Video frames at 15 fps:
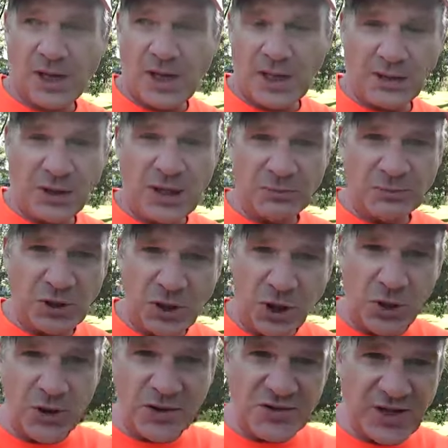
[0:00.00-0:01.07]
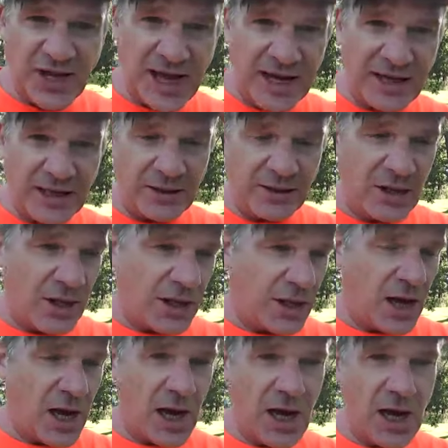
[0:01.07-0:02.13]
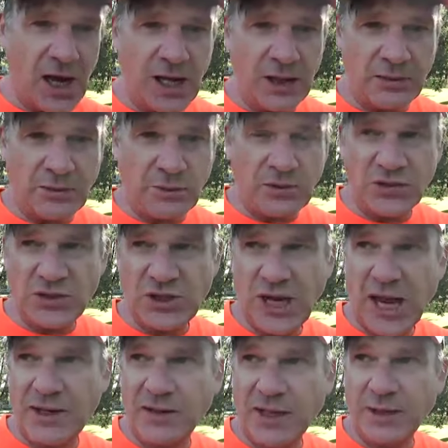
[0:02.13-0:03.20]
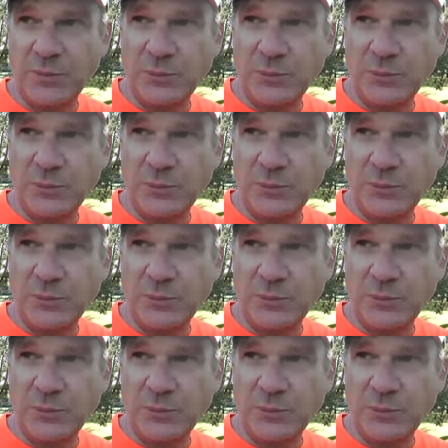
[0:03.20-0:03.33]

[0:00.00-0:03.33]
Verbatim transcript: and look up Dolores Cannon, uh, she had like